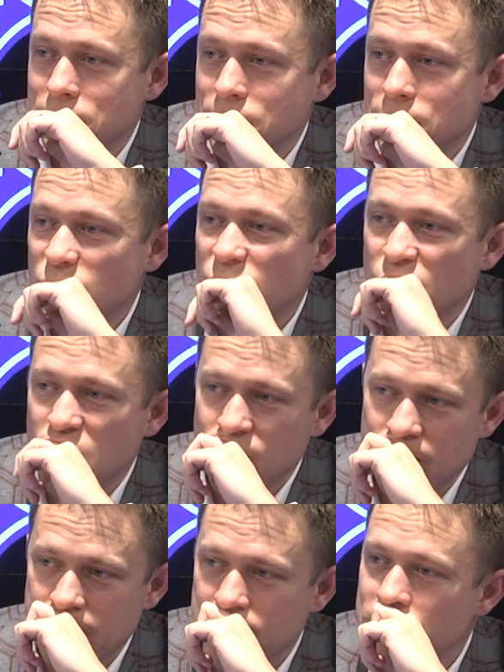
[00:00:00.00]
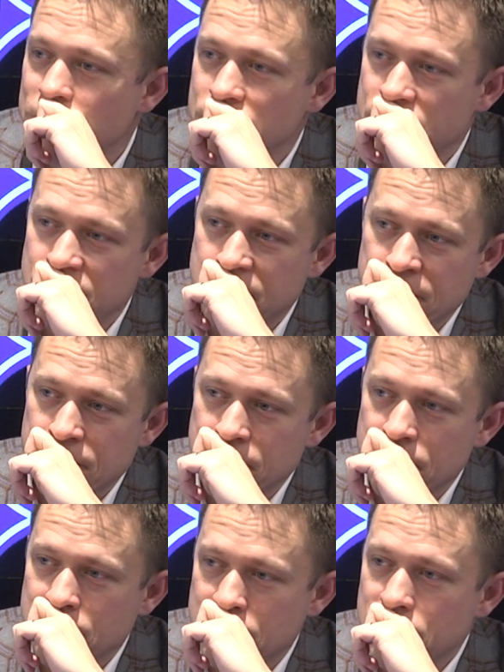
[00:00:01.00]
And I don't recall him having to
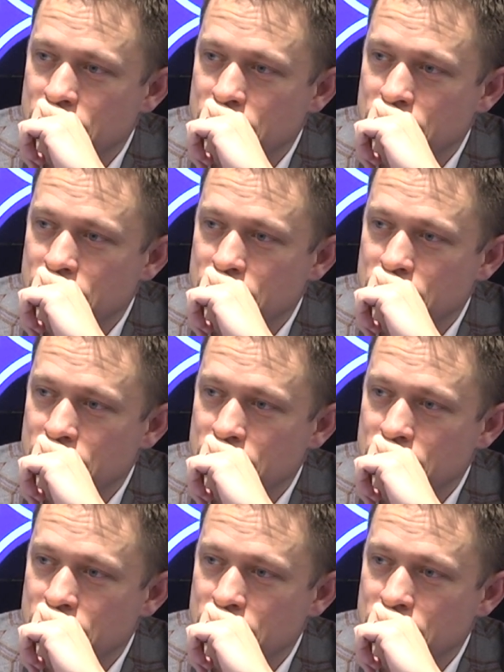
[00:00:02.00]
make